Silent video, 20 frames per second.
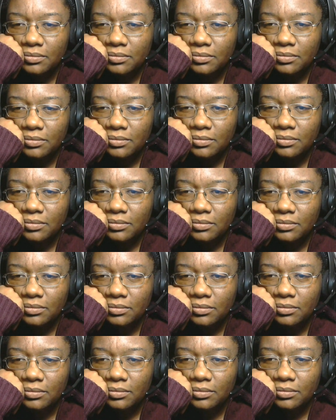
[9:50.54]
on your
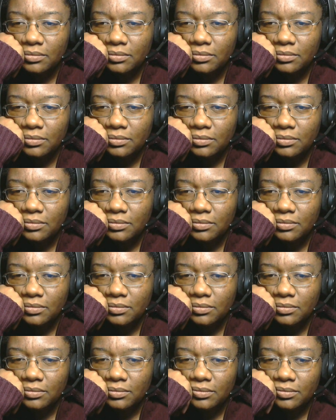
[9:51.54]
next road
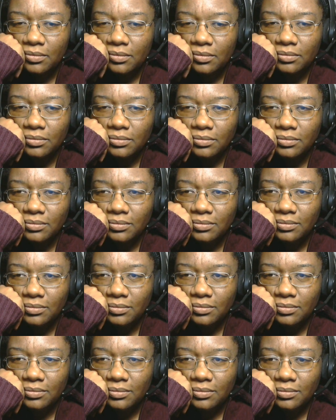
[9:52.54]
trip
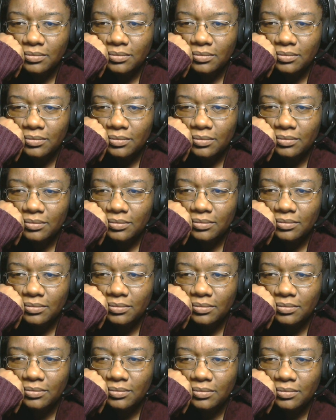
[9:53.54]
but I don't understand some
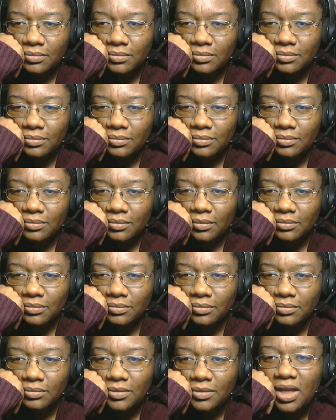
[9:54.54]
words.
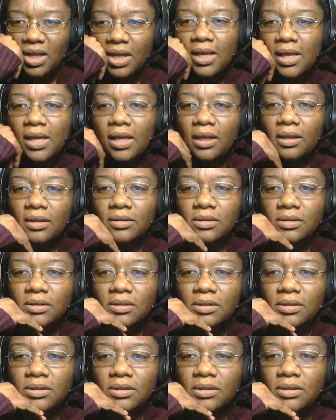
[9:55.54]
Uh,
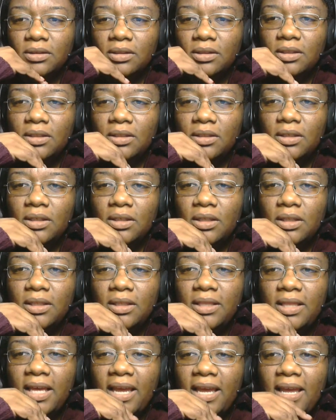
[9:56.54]

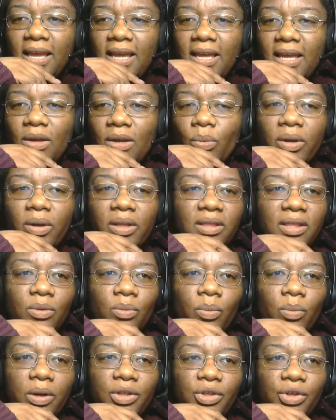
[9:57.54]
they when
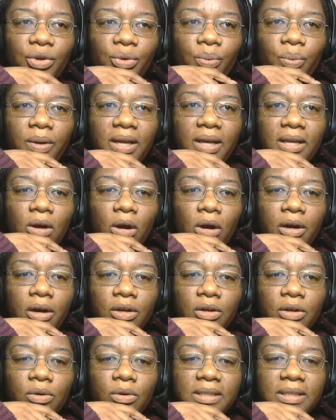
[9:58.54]
when you read
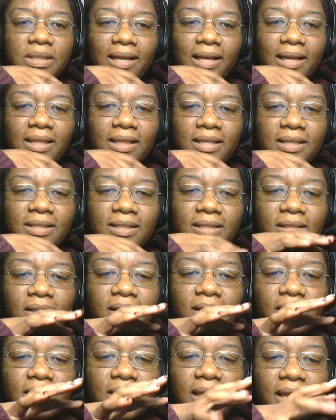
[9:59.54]
articles like this,
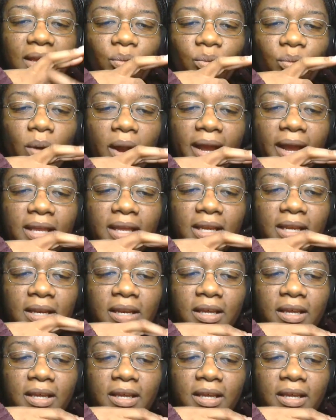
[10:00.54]
they write in